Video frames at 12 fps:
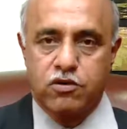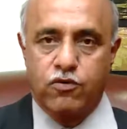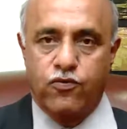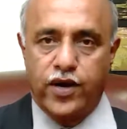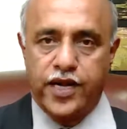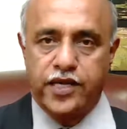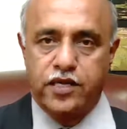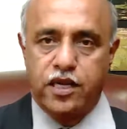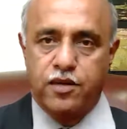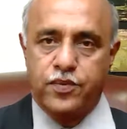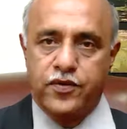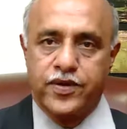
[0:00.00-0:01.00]
to fight
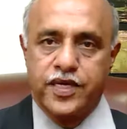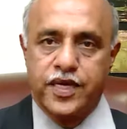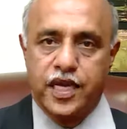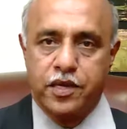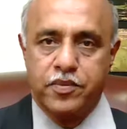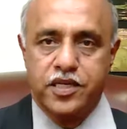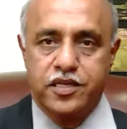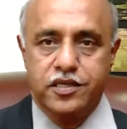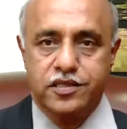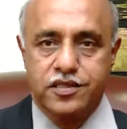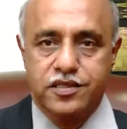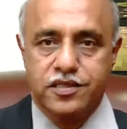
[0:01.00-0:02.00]
and prevent
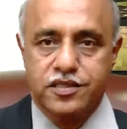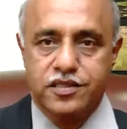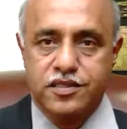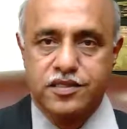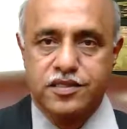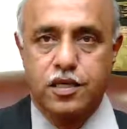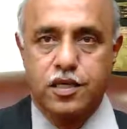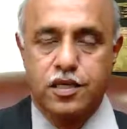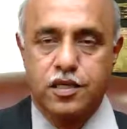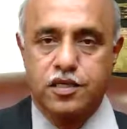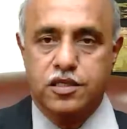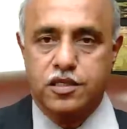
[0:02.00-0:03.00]
diabetes.
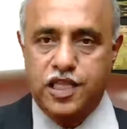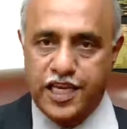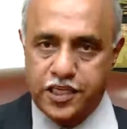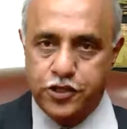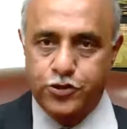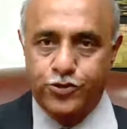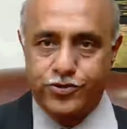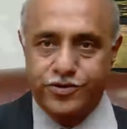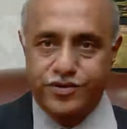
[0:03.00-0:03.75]
Thank you.